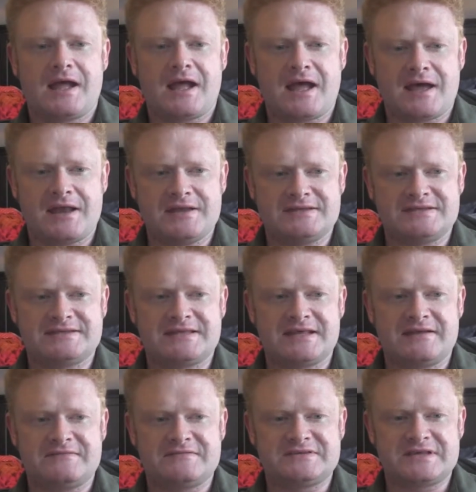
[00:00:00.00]
and
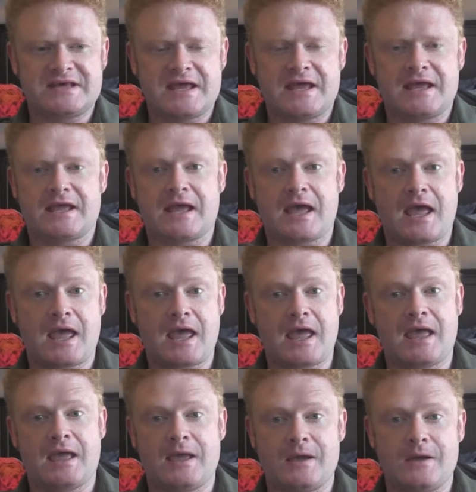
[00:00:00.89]
instead of saying,
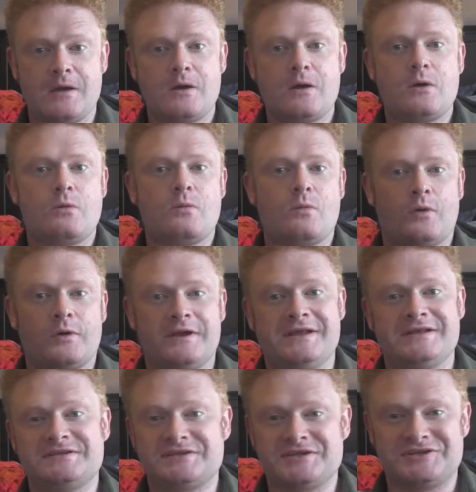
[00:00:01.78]
hey, what
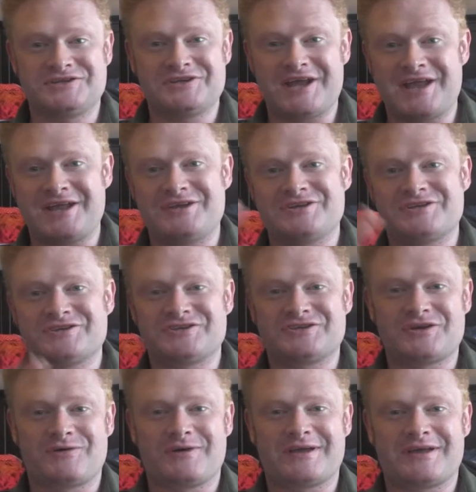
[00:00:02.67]
needs to change
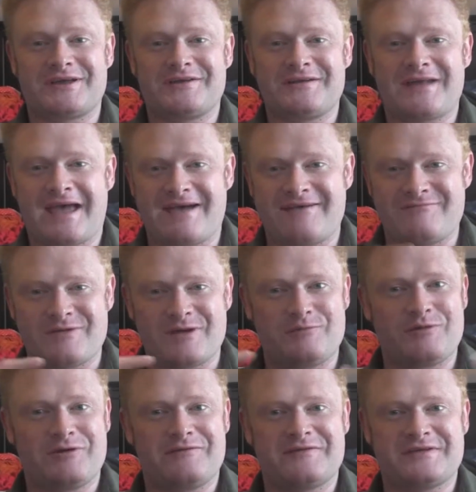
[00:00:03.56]
so I can have my
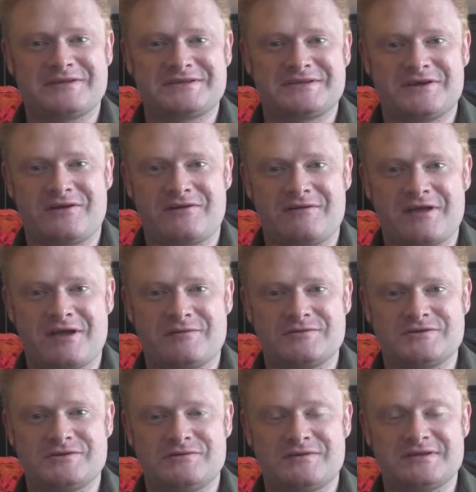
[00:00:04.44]
perfect scenario
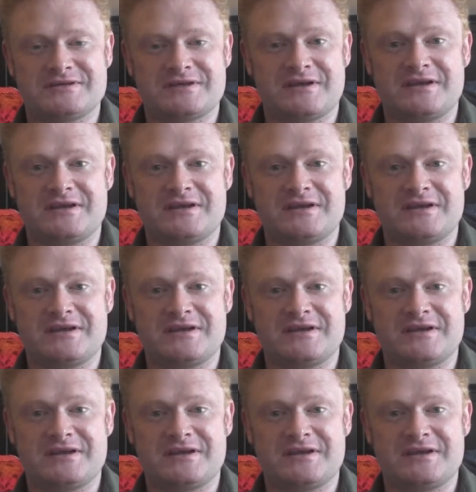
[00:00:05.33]
and do this,